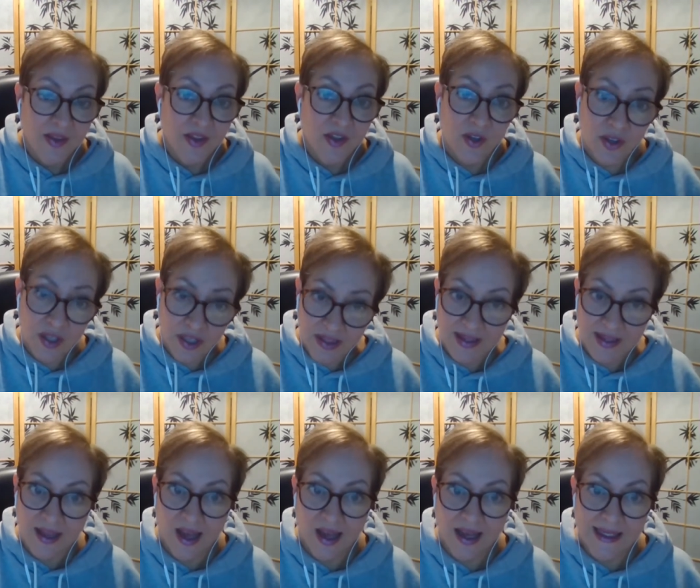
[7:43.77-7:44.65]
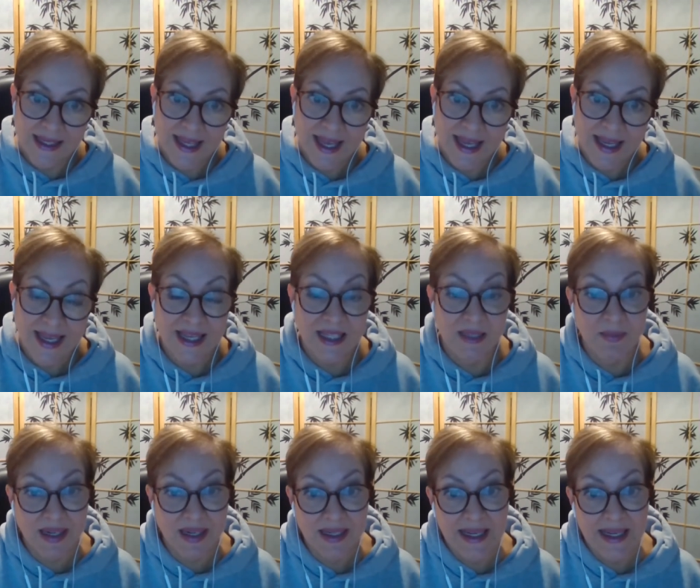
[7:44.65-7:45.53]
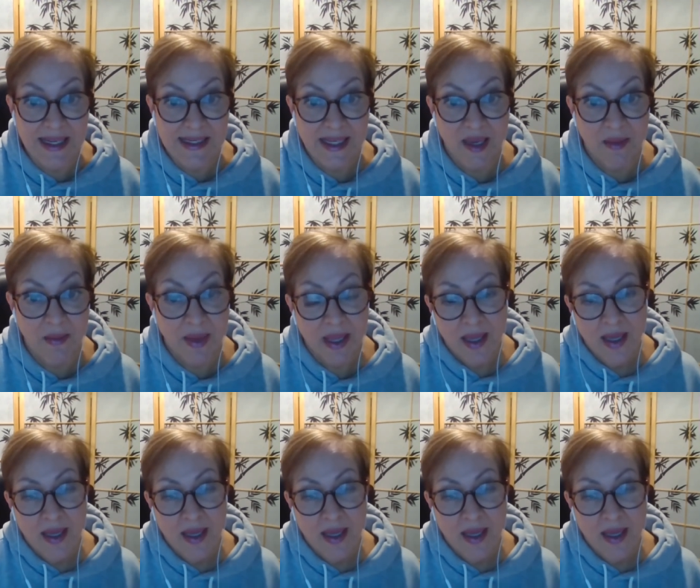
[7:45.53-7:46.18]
The other thing that I take is magnesium.